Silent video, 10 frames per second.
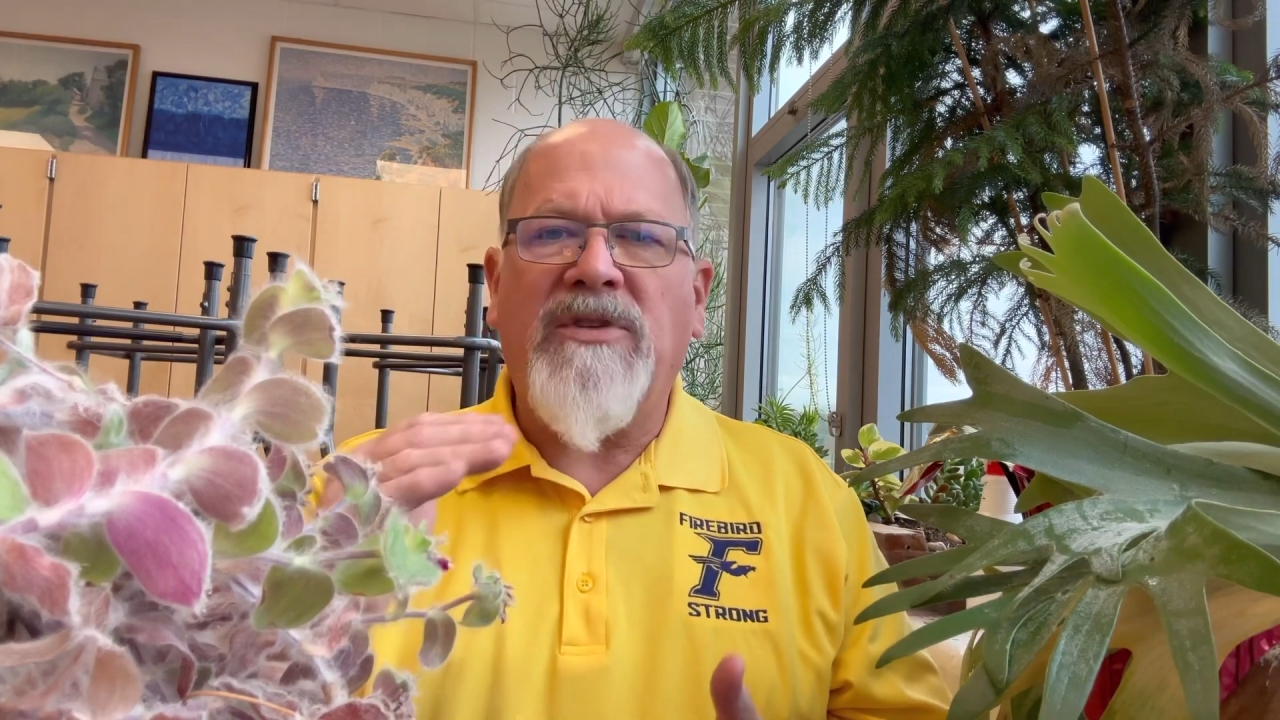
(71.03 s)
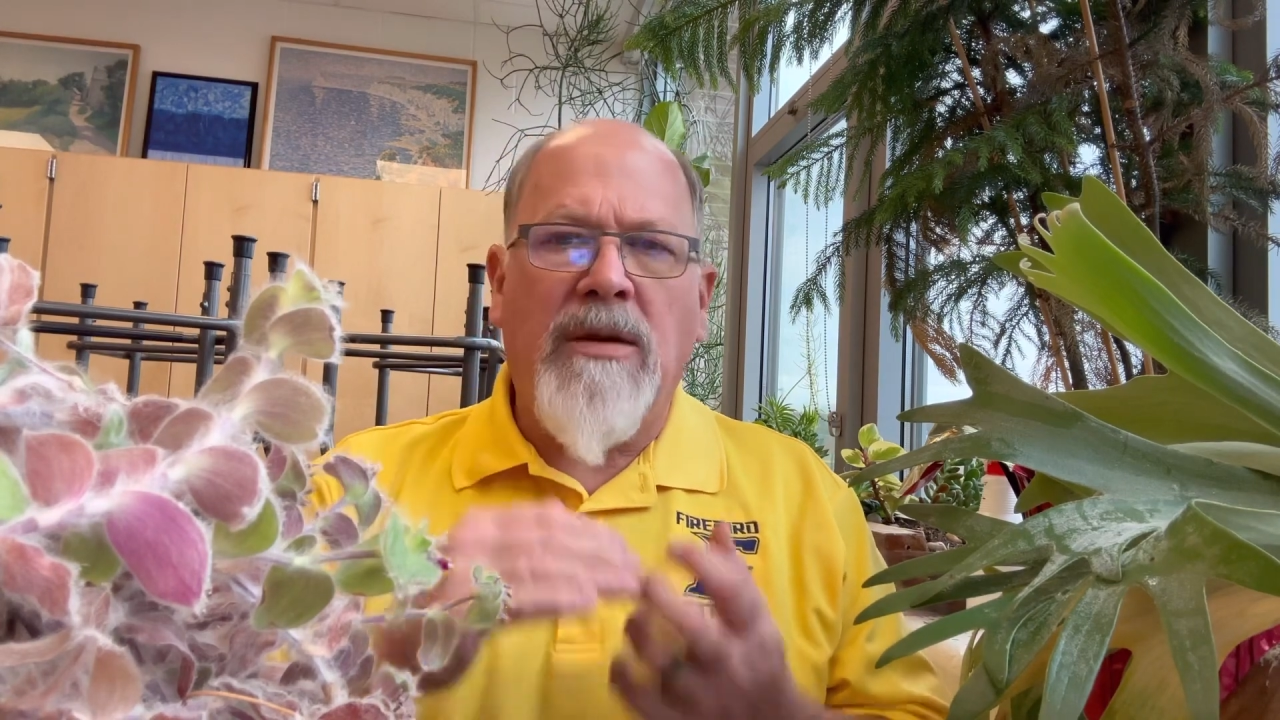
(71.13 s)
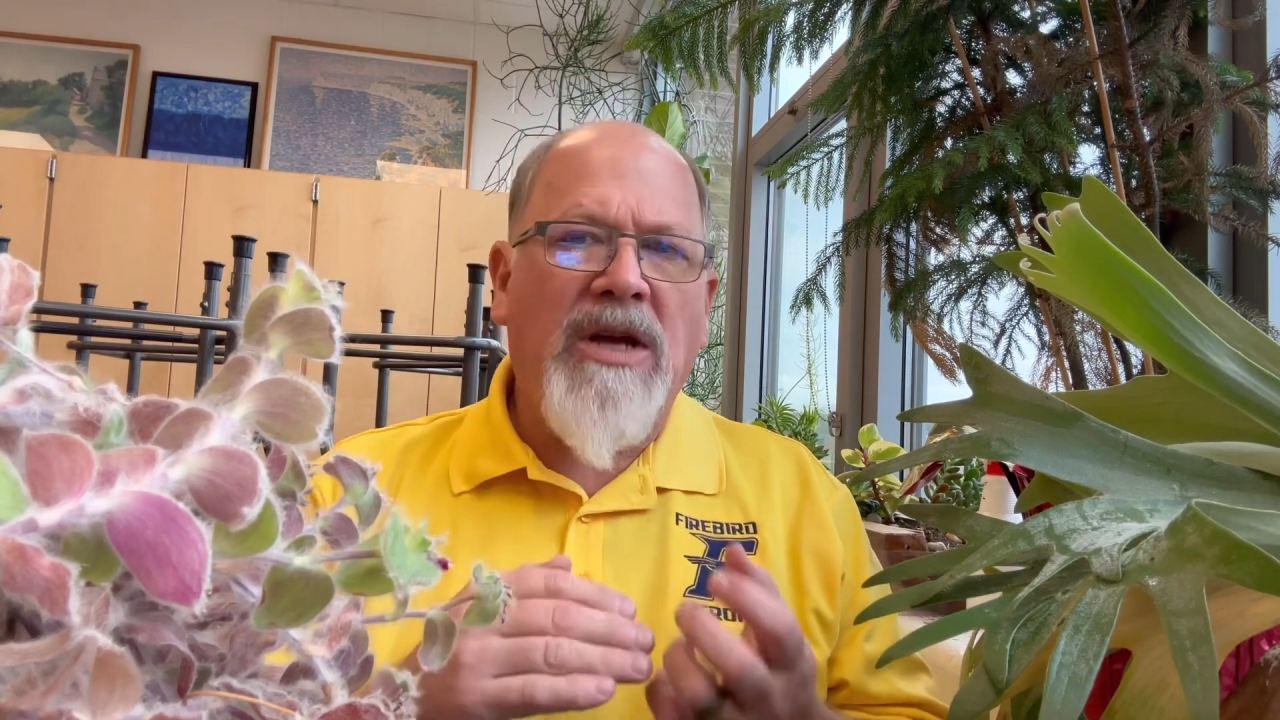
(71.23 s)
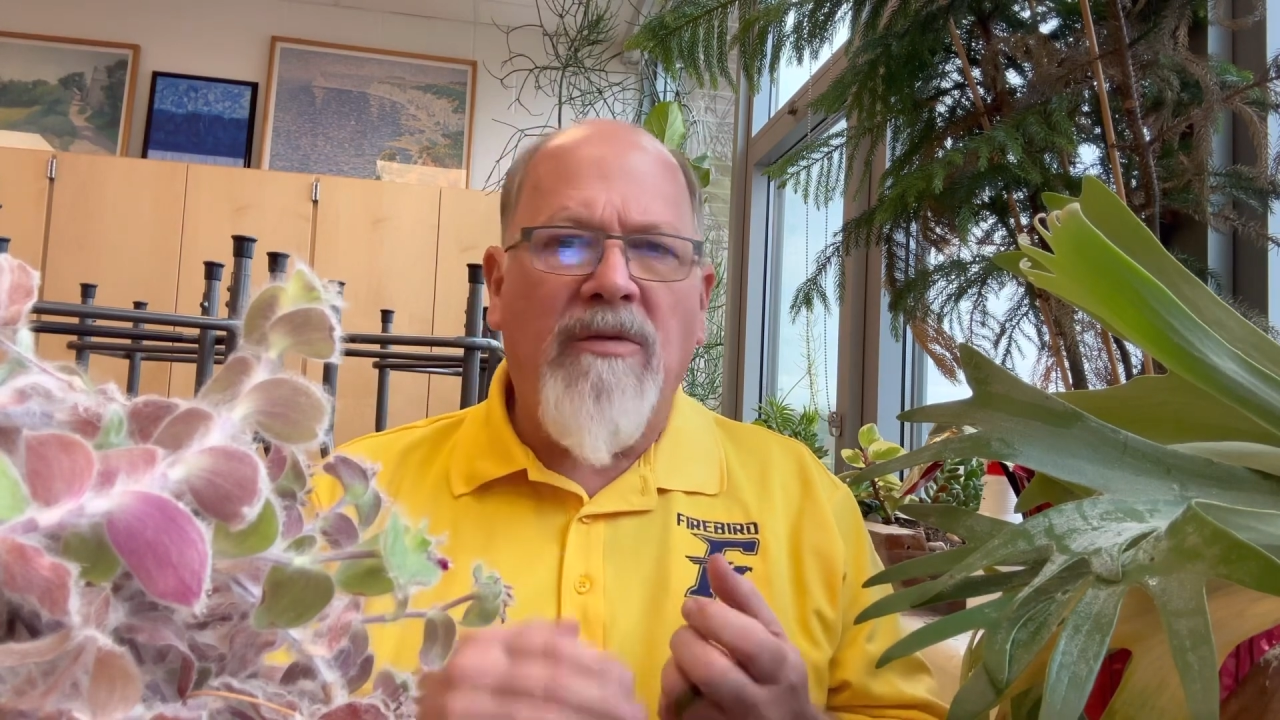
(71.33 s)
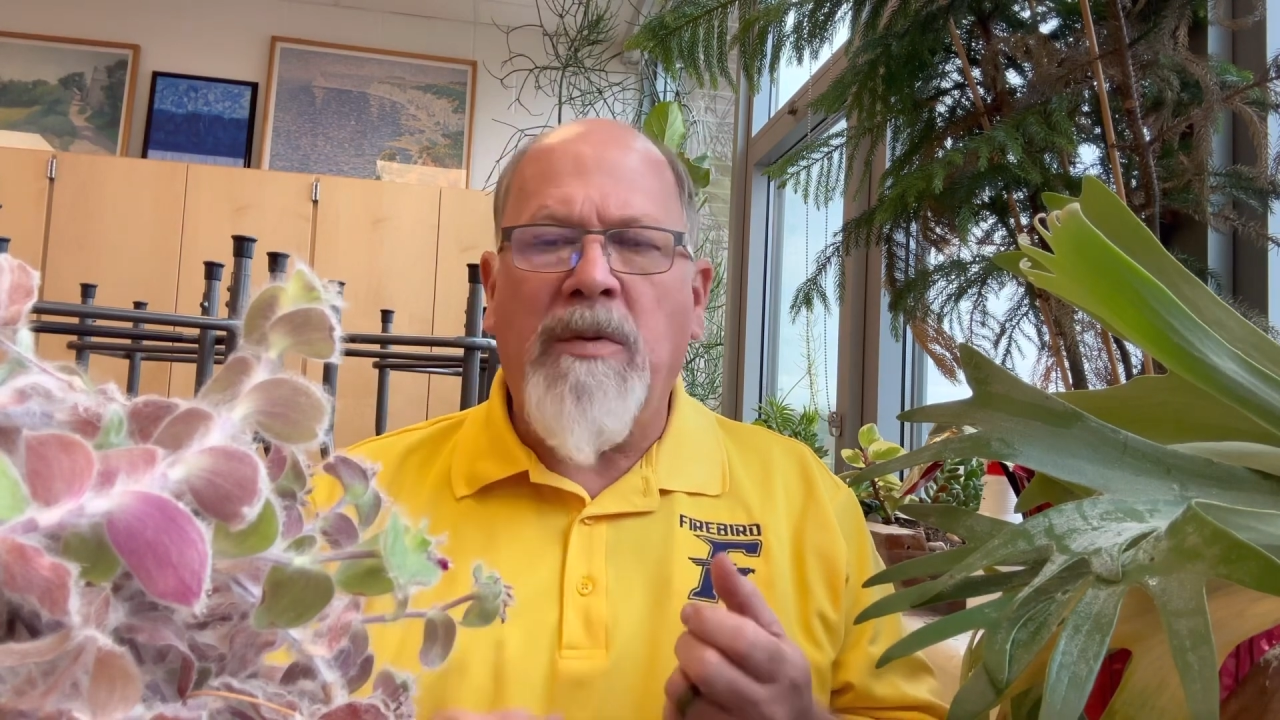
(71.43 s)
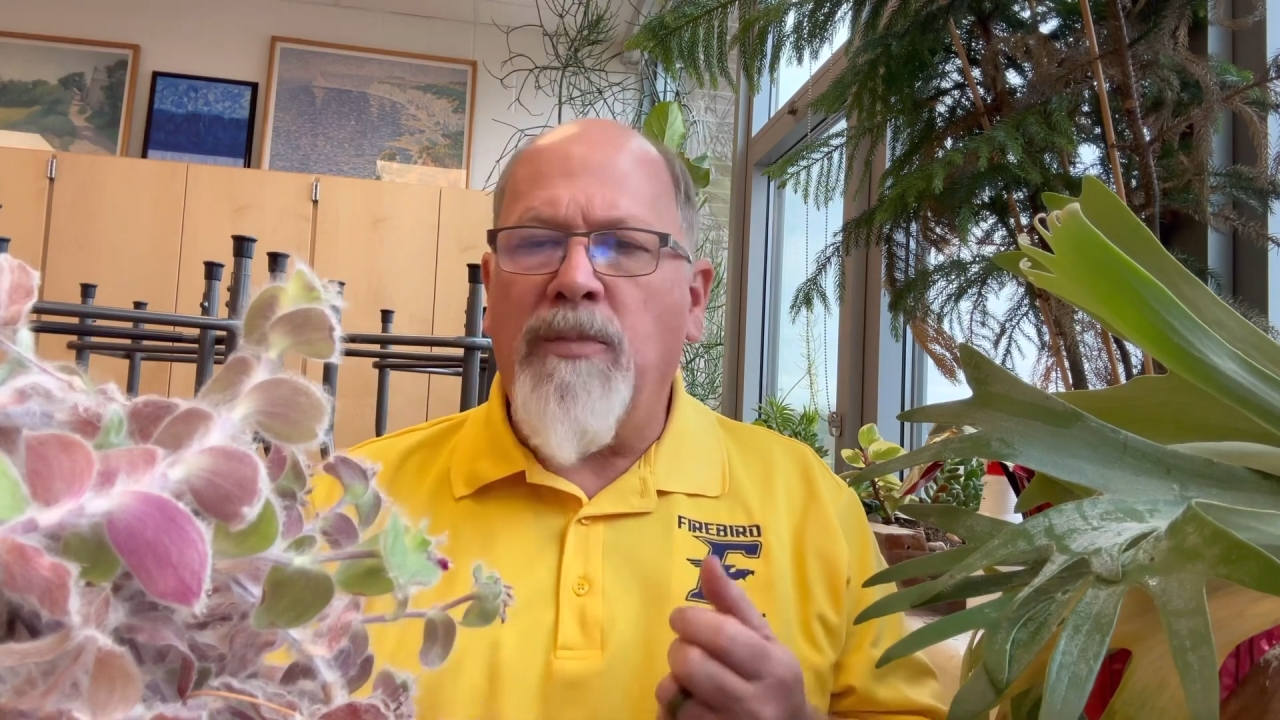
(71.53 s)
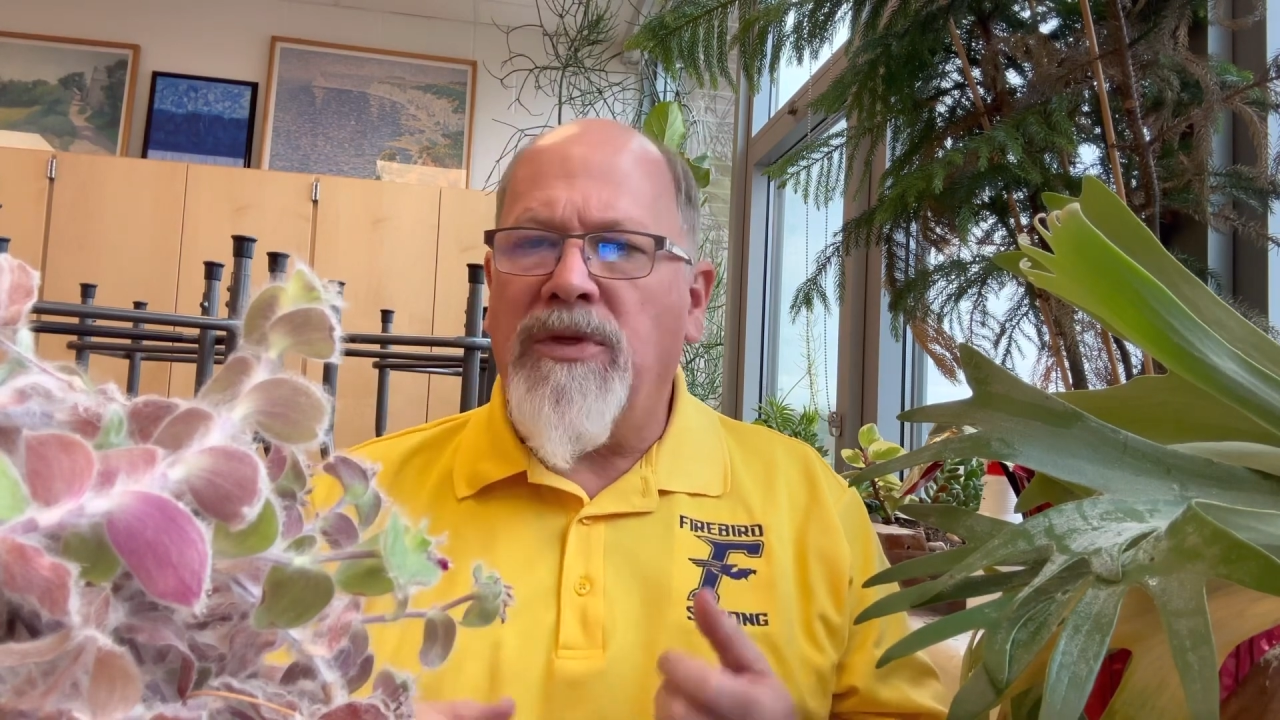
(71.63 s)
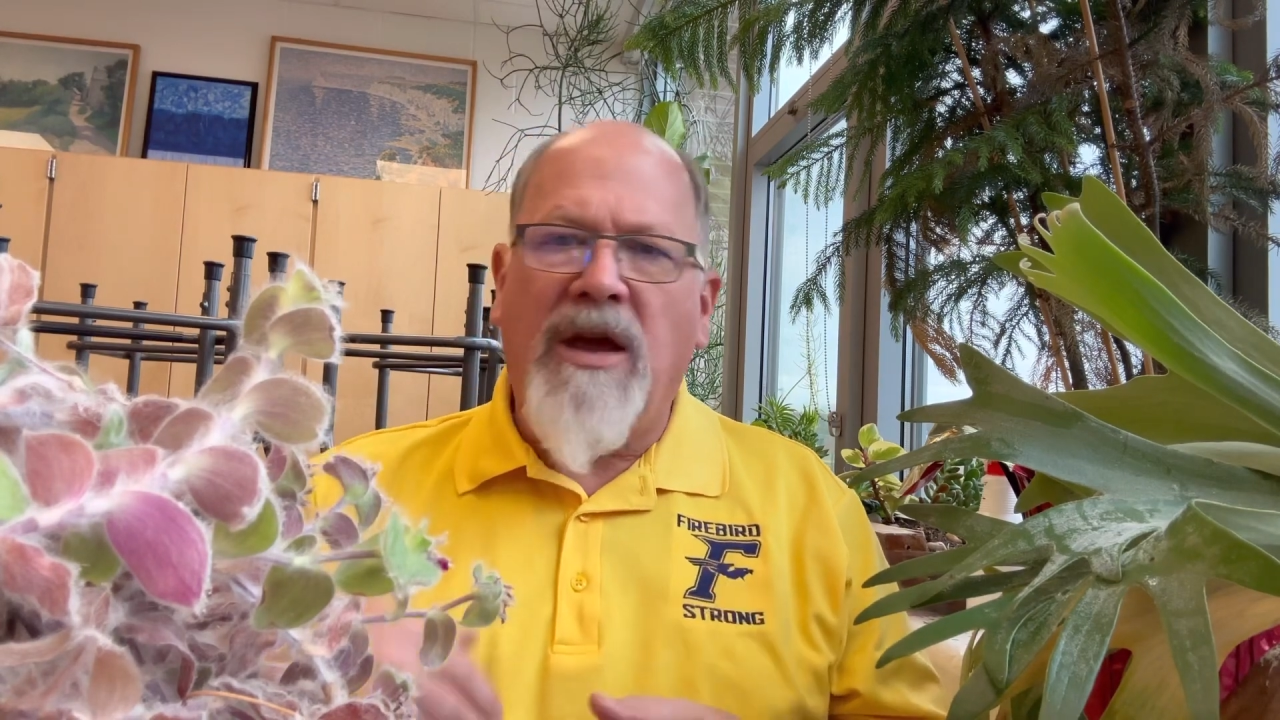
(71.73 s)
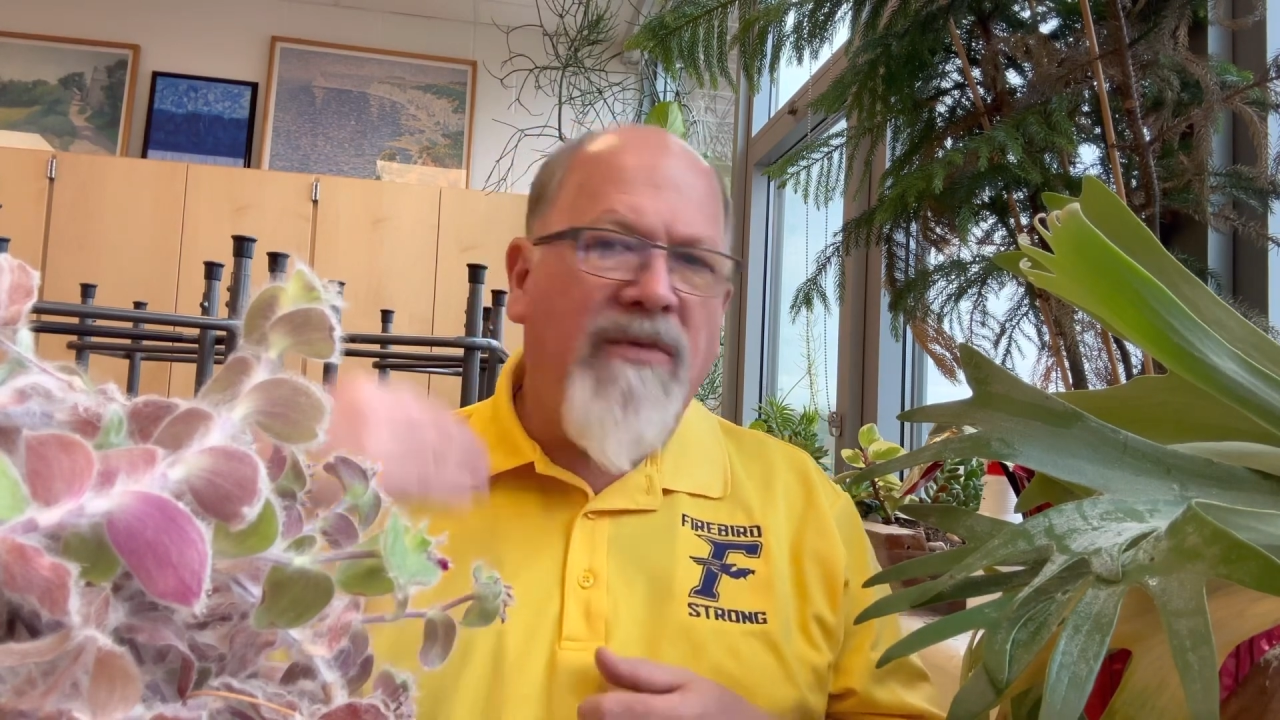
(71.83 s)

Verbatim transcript: Sometimes people think